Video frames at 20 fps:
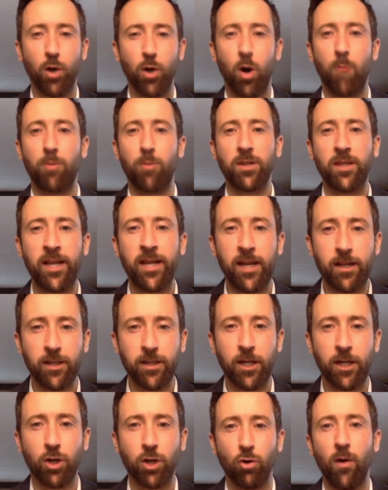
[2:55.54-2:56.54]

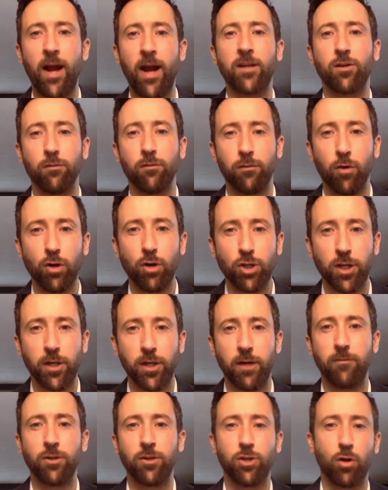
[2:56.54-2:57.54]
politically correct version
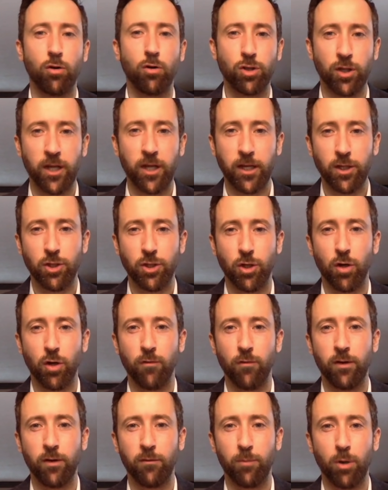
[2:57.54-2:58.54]
of a socially
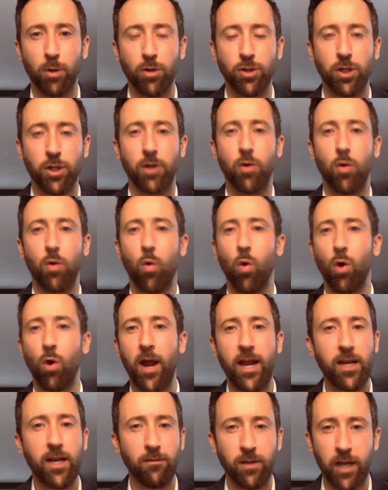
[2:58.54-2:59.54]
conservative person or
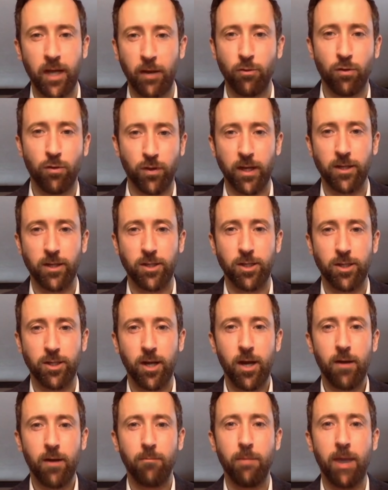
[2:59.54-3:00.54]
any of the other things
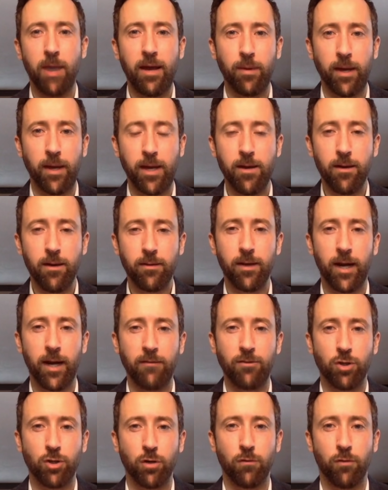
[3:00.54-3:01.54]
maybe that
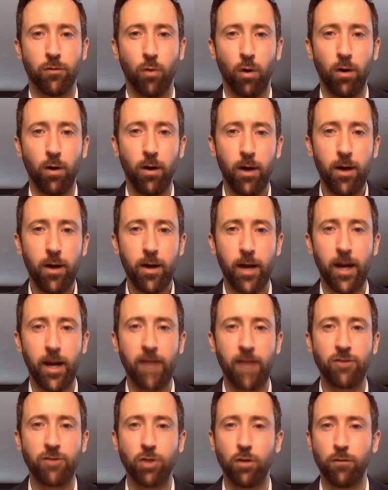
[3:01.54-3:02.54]
I've stood for. And
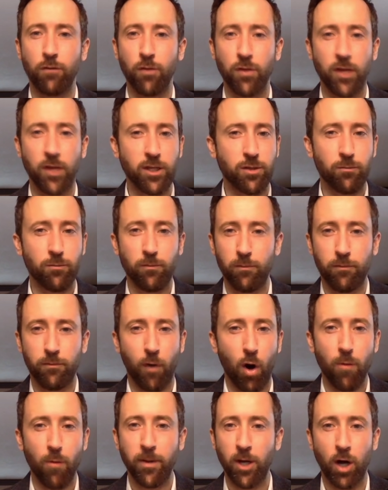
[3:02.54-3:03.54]
I've stood for things
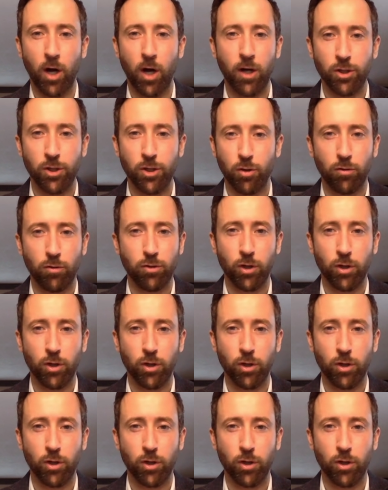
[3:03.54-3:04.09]
far beyond just social